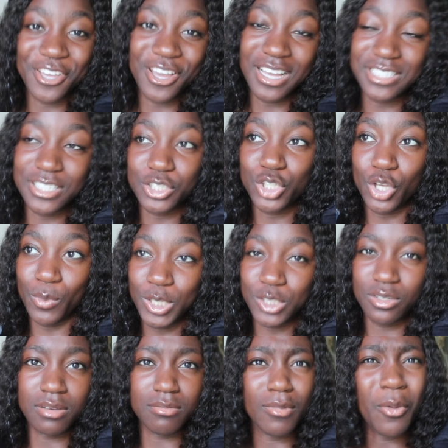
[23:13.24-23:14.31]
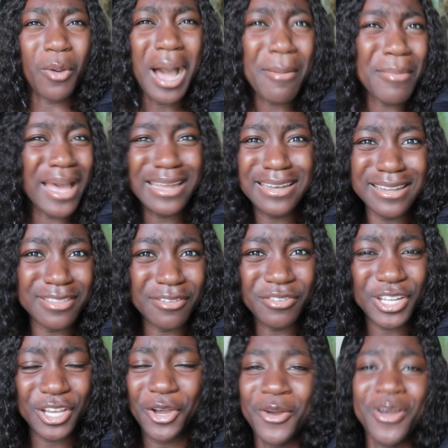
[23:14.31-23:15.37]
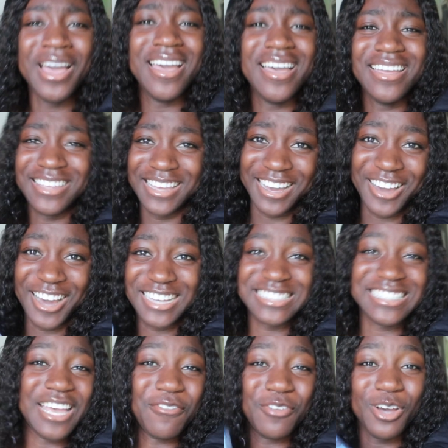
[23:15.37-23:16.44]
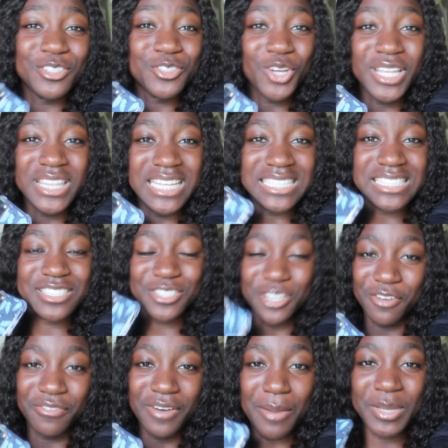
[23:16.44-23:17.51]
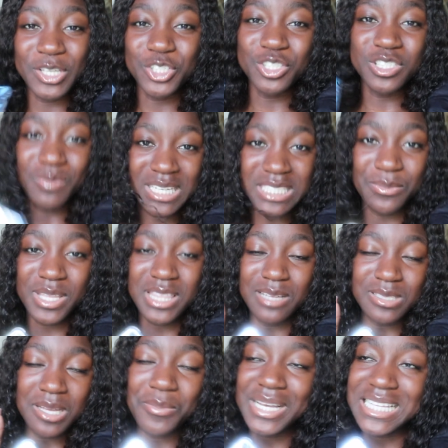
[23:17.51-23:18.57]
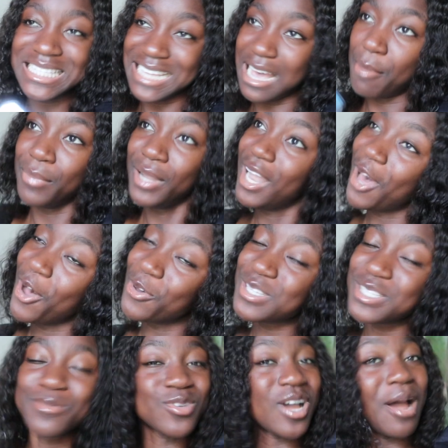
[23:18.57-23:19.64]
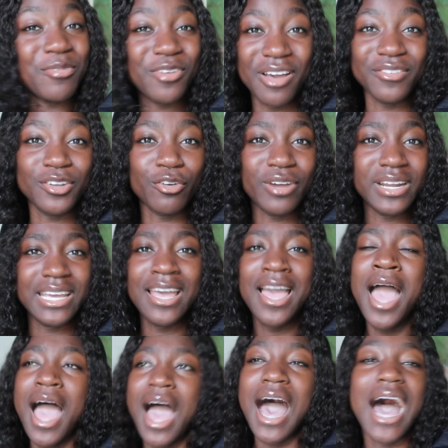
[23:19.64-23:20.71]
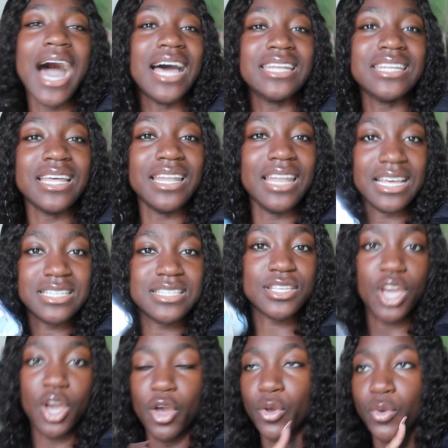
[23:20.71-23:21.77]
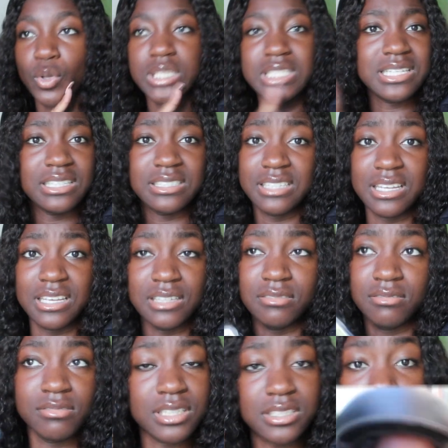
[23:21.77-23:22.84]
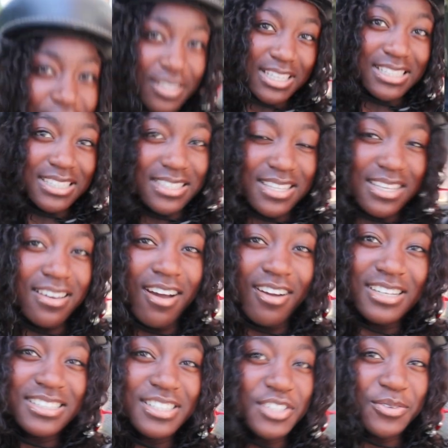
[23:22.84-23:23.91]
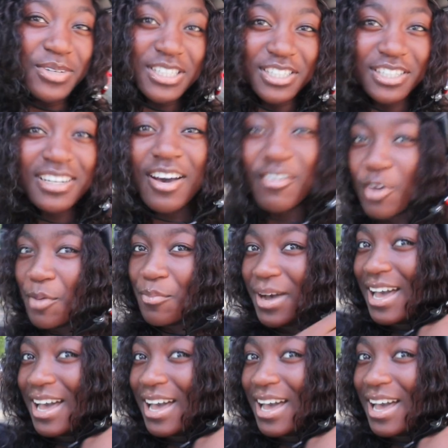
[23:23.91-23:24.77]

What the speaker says: you guys so much. Why am I ending the video? Yeah, guys, if you're enjoying this so far, make sure you smash the big thumbs up button down below. Subscribe if you haven't already. And let's go into the city. All right, guys, so this is the current situation. I've got my